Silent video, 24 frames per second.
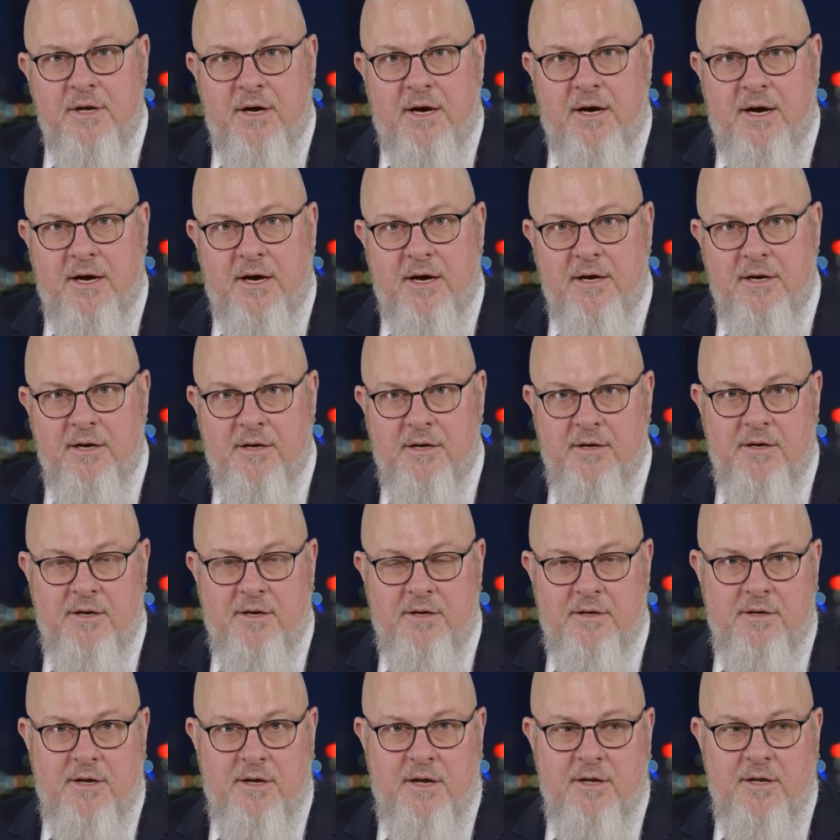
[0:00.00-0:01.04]

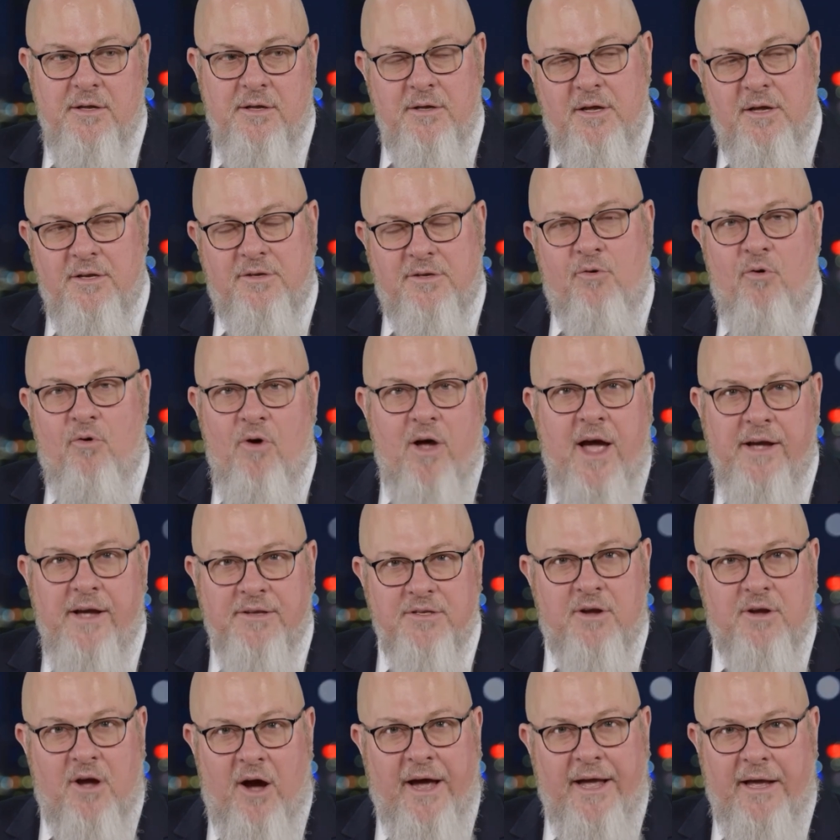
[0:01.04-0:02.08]
It
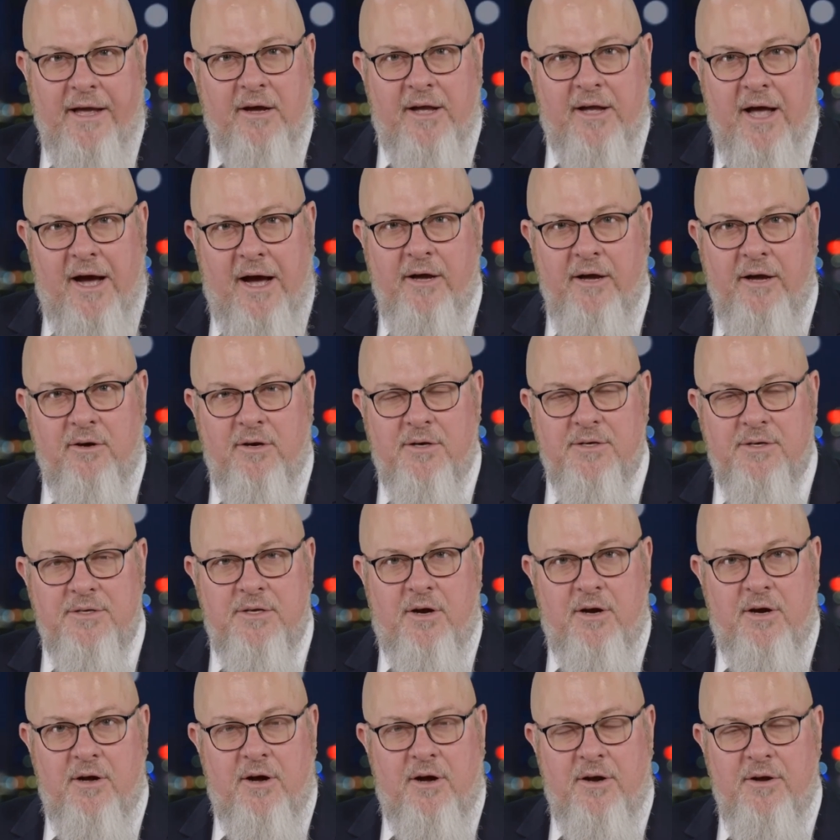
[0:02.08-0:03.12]
creates chaos.
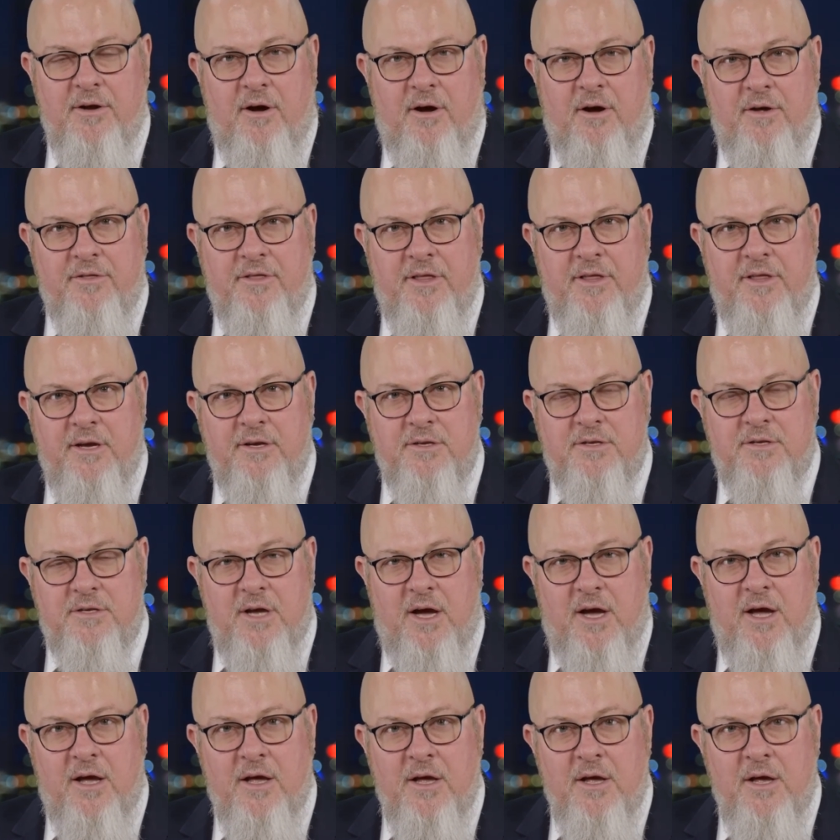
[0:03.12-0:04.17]
I think it's
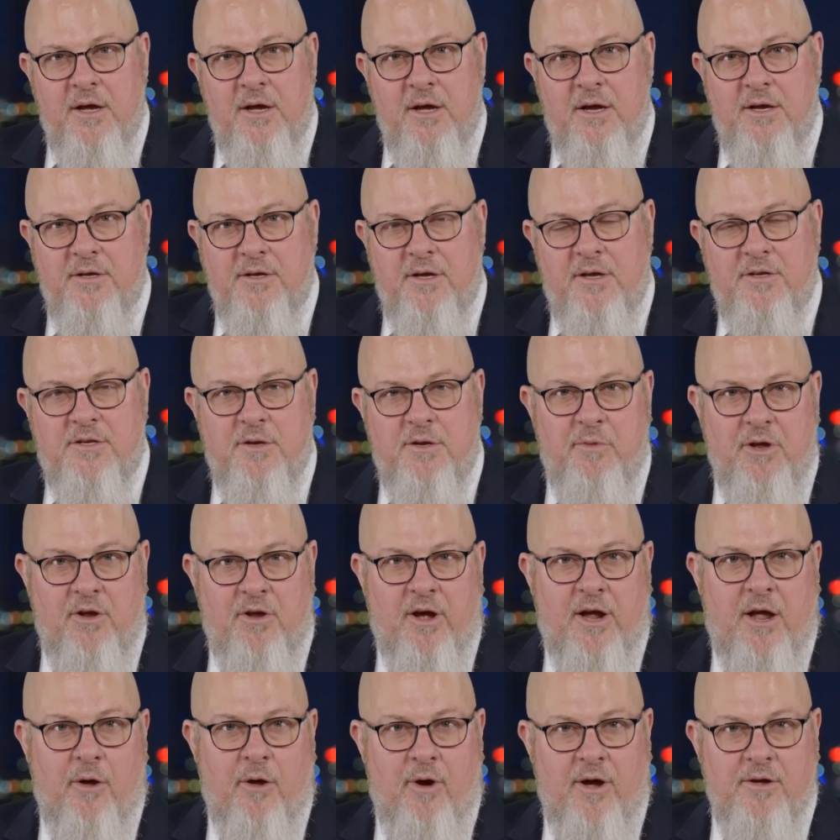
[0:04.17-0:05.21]
a bit
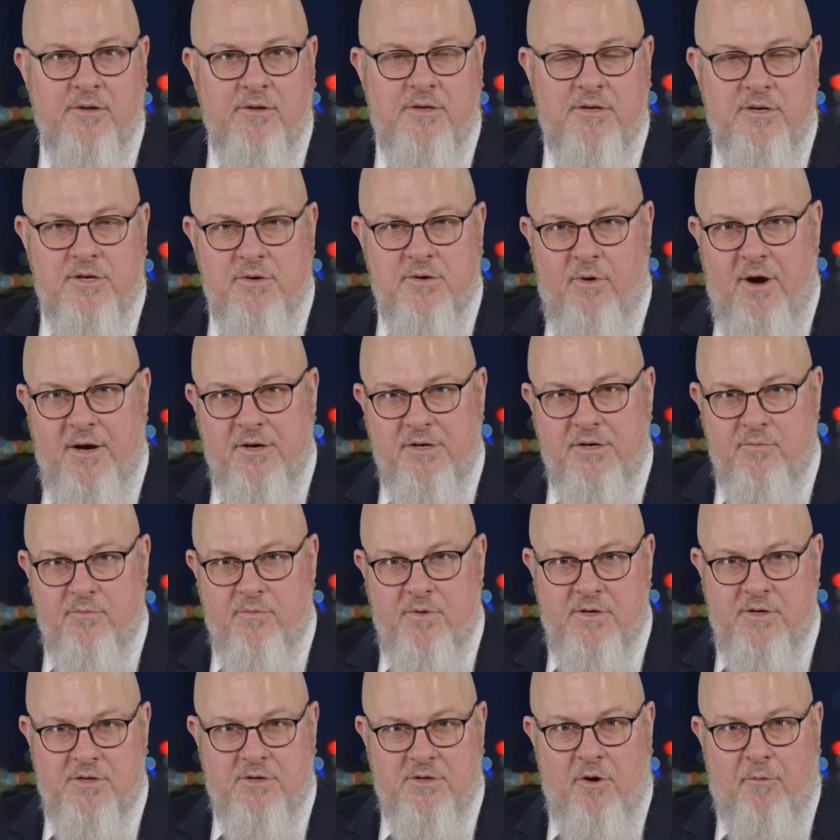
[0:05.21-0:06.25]
like our own situation
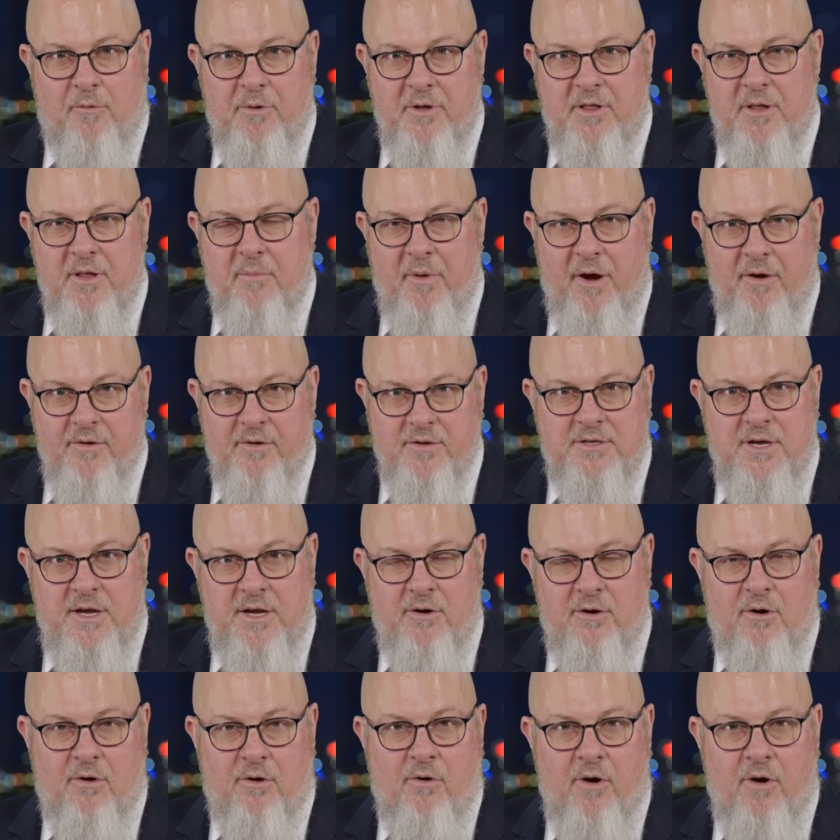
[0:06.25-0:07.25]
with the stopping the boats here.